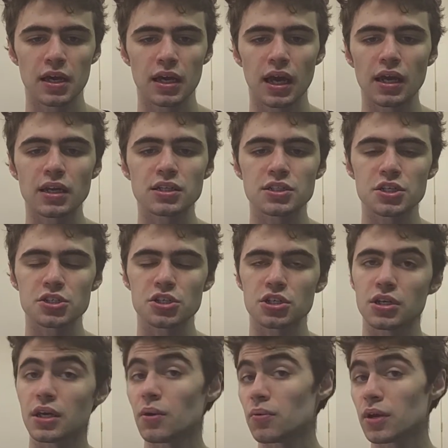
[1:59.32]
In
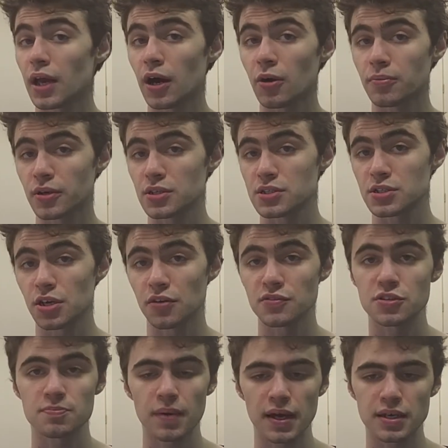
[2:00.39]
addition, it would help conserve
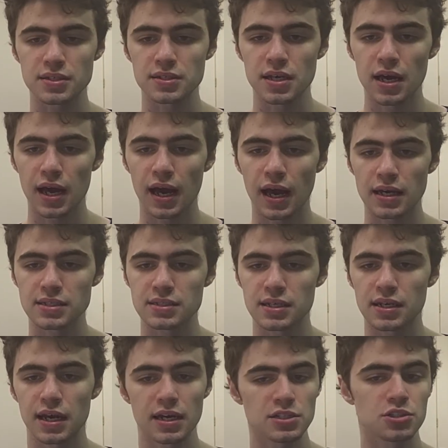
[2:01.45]
space, as
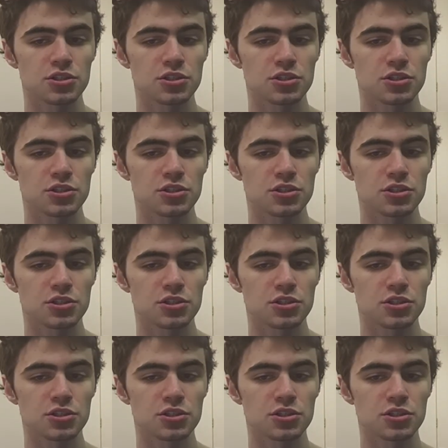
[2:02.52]
it has